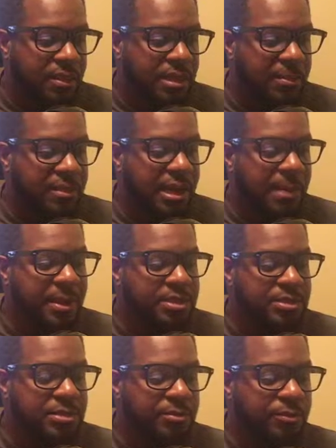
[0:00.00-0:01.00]
Coming in at
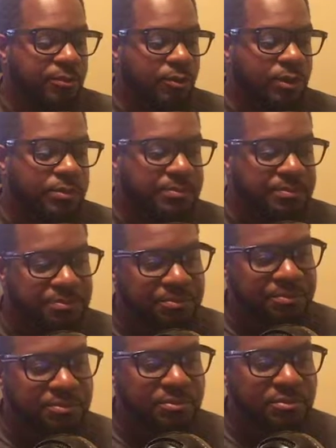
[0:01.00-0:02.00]
matchup number 4,
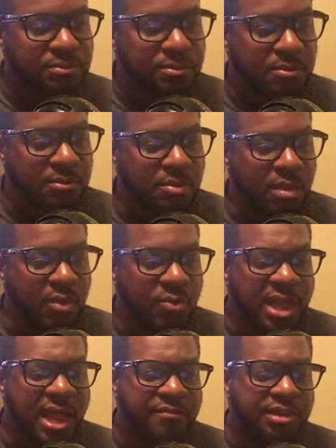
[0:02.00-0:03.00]

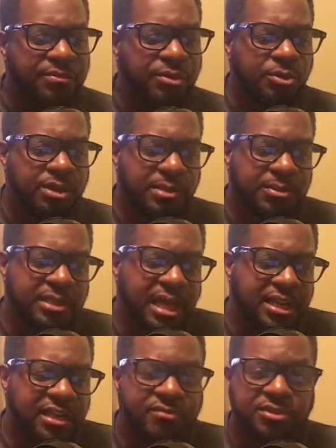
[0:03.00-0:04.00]
we have Never Go Double
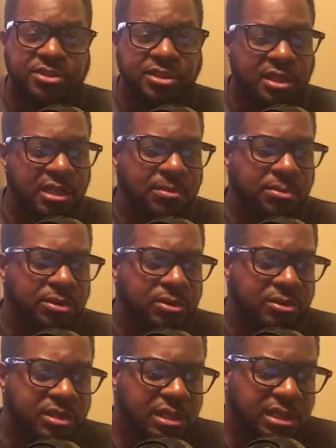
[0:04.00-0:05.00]
Tight End versus
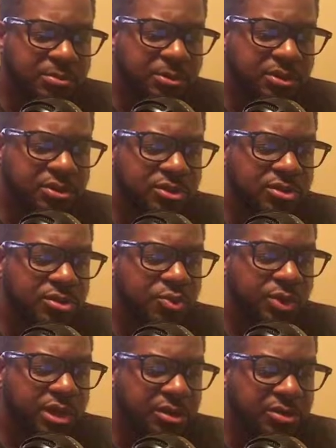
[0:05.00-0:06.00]
Clipsburg
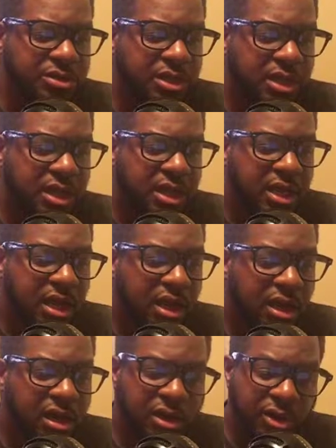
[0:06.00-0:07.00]
Squealers.
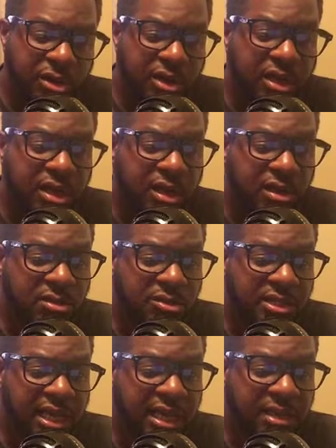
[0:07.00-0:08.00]
Currently a
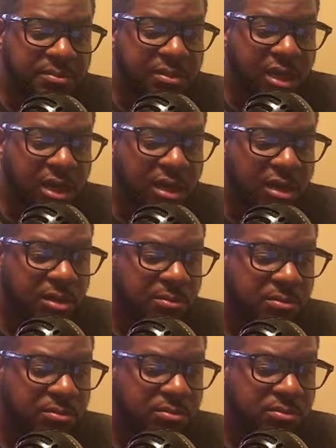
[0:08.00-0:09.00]
close game.
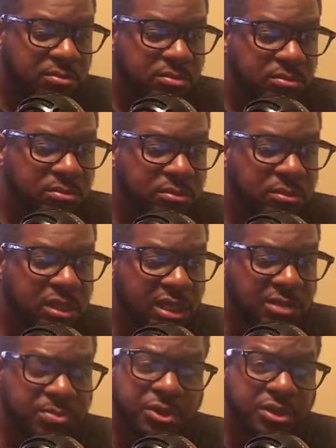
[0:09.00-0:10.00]

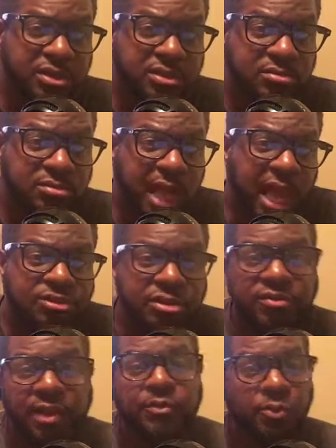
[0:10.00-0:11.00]
Clipsburg is
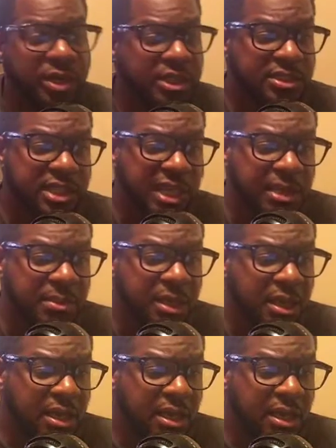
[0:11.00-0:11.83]
actually favored to win this game.